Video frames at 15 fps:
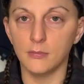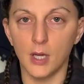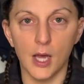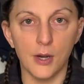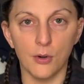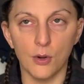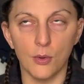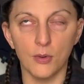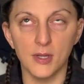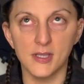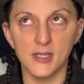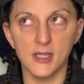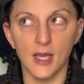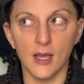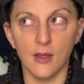I don't know,
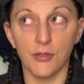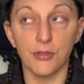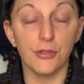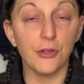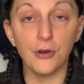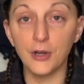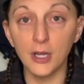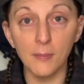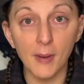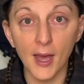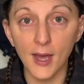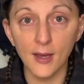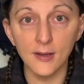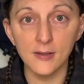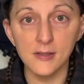let's say 30
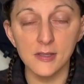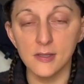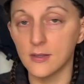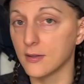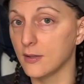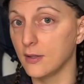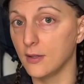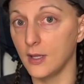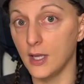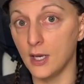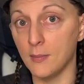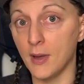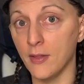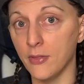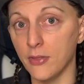bags in
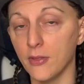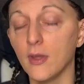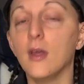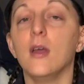a month,